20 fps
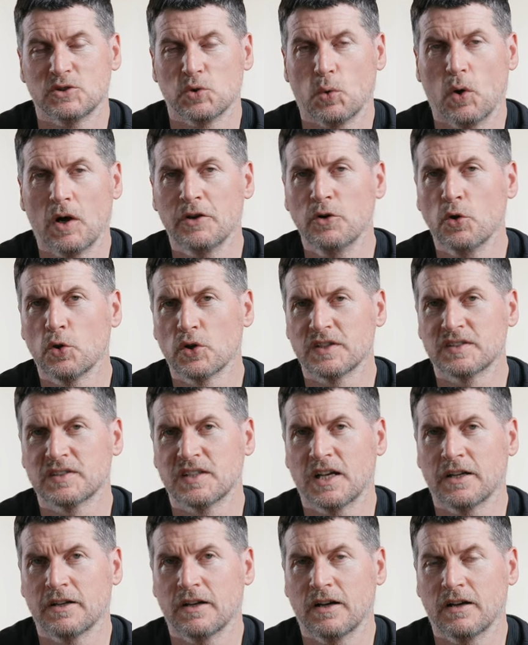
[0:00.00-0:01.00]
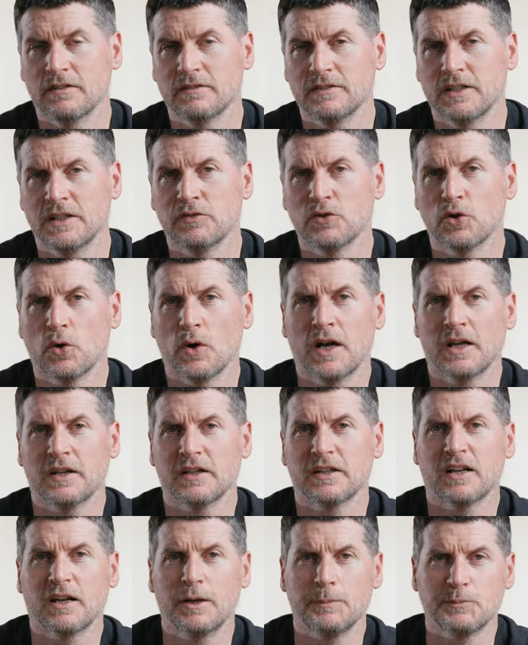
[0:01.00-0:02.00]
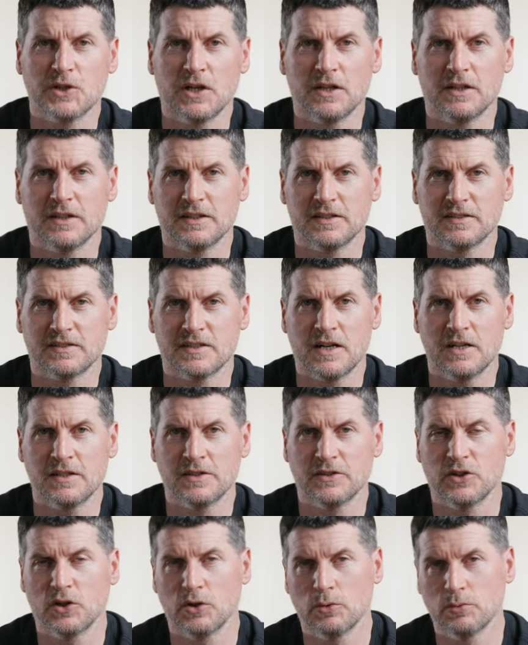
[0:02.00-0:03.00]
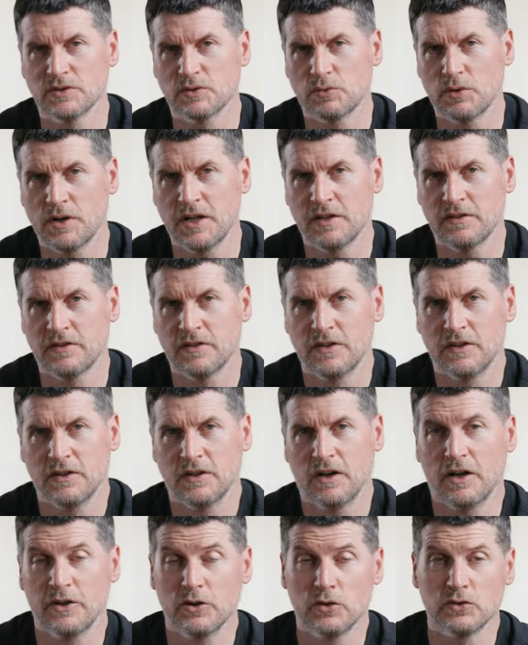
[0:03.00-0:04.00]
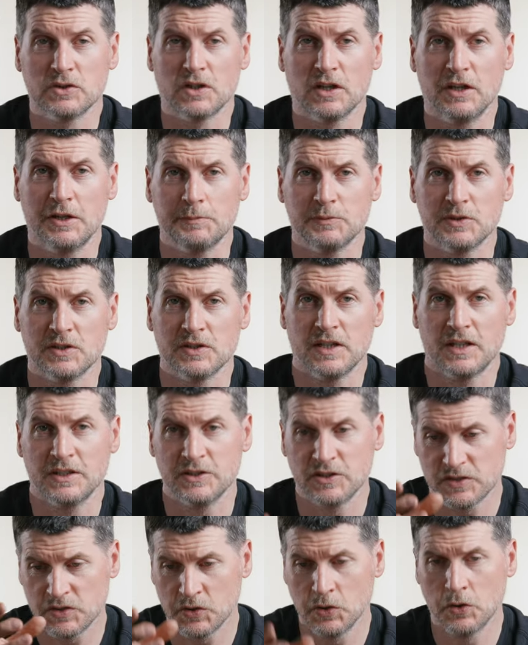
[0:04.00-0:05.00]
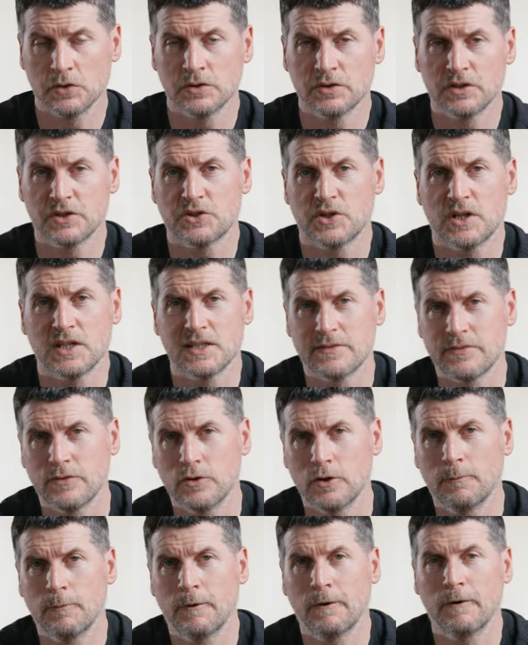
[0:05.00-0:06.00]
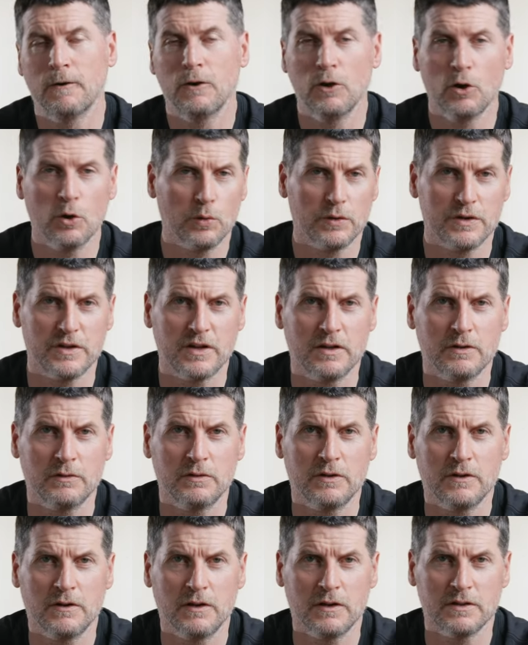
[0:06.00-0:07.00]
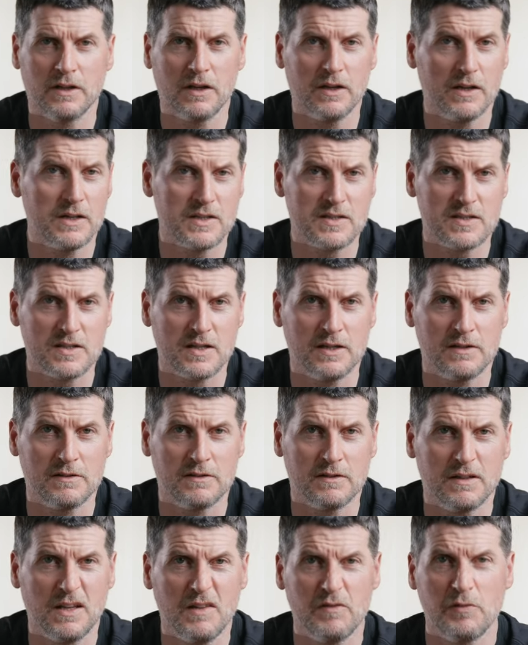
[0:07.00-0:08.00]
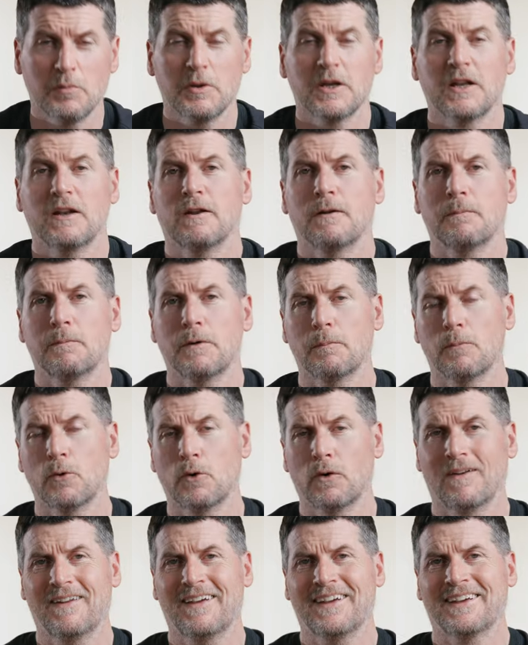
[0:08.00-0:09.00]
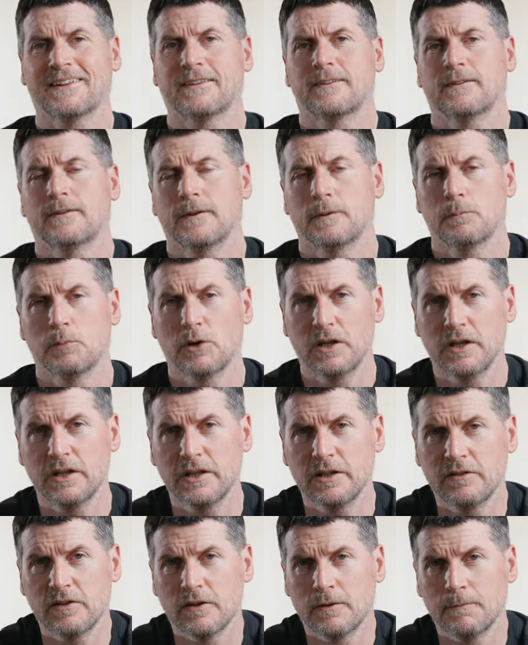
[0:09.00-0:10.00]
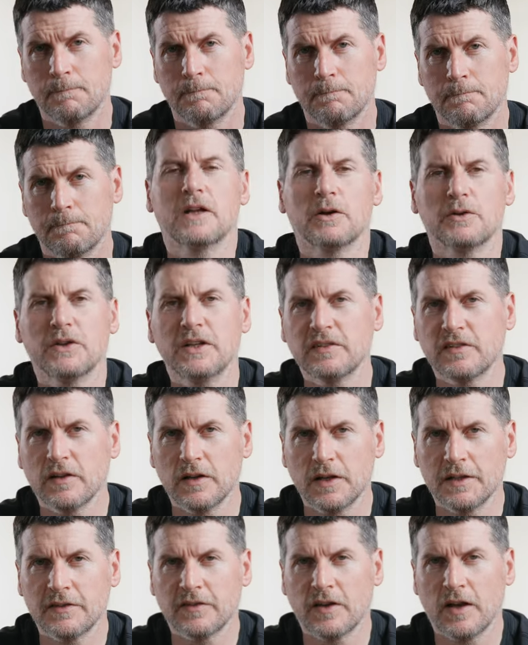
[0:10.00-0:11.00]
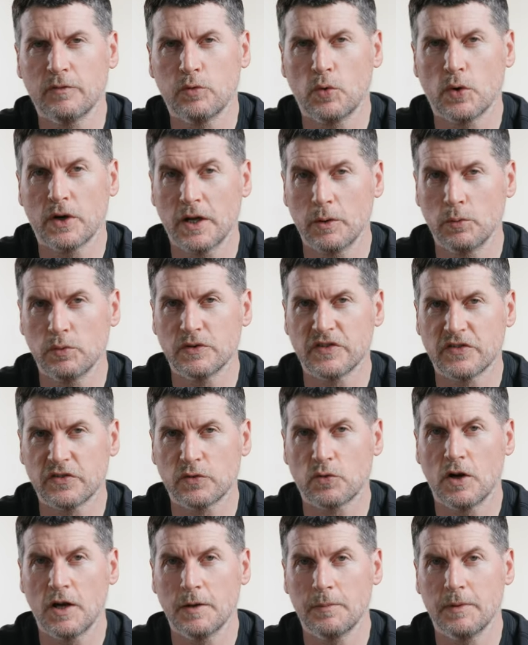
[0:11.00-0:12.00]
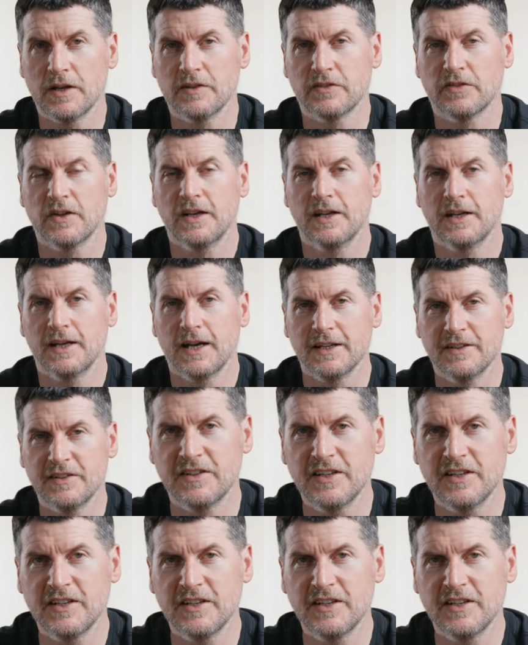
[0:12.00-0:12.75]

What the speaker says: So I noticed that even though I had it clipped on at the start, I thought it was great. I unclipped it and just hung the transformer lower down on the light stand, giving me a little bit more length in my lead. Now, these lights have what I would describe as a